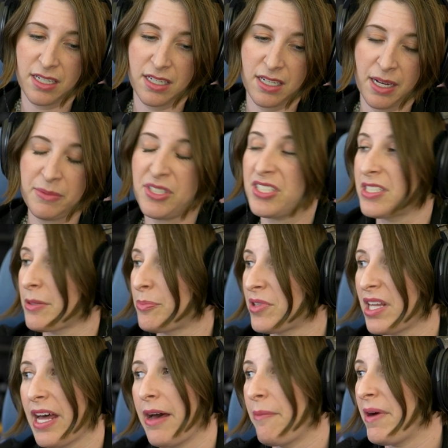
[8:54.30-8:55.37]
I'm just a
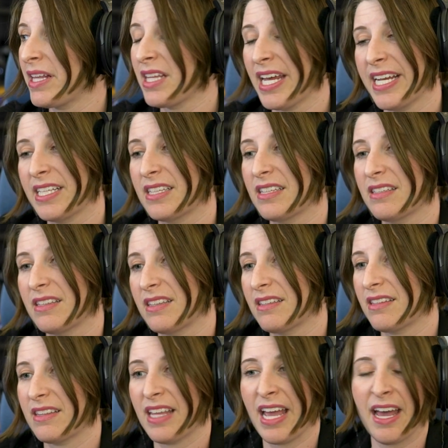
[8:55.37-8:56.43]
pleb. I like
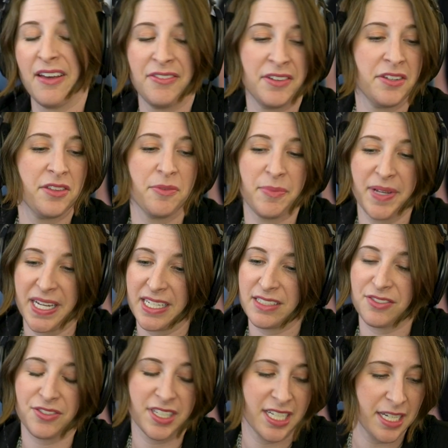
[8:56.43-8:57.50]
the heavier the
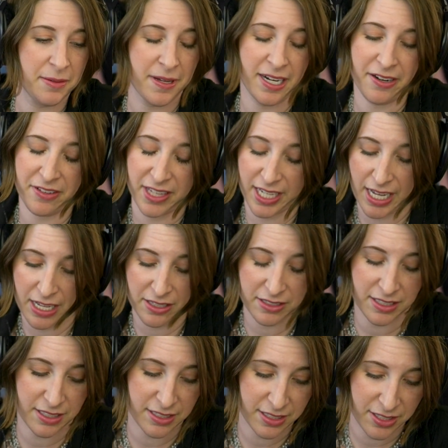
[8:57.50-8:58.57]
bass, forget about everything
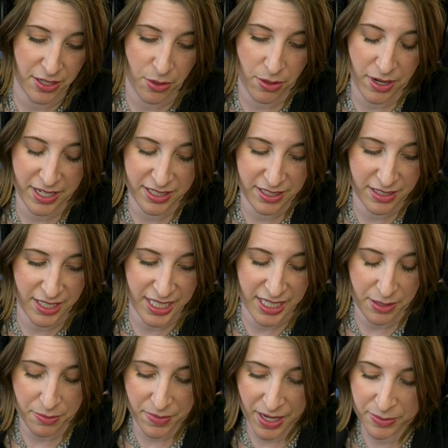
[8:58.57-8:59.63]
else. So it's not
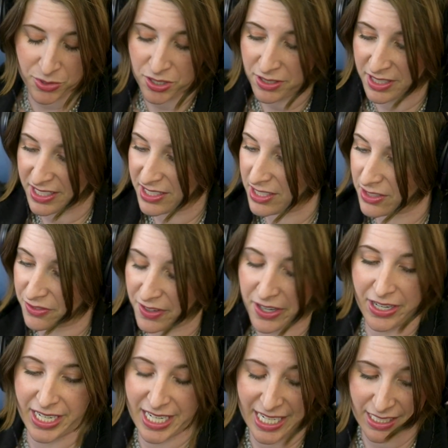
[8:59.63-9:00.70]
the, I'm sure this is
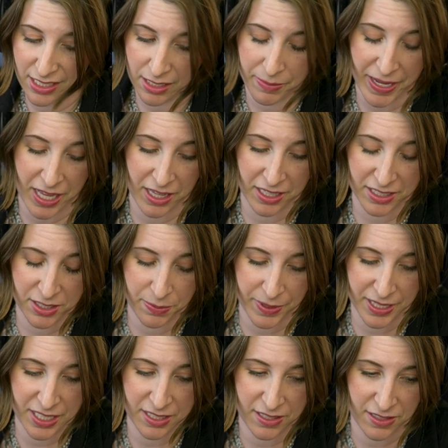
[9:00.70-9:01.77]
very nicely balanced,
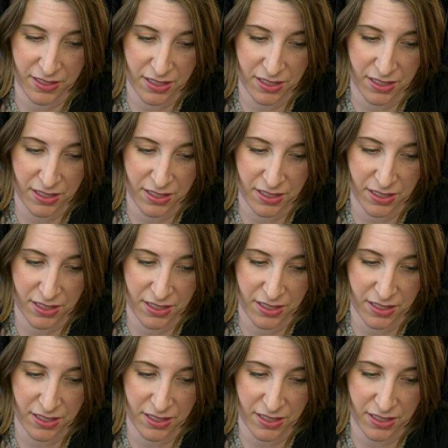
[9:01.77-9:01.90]
but this is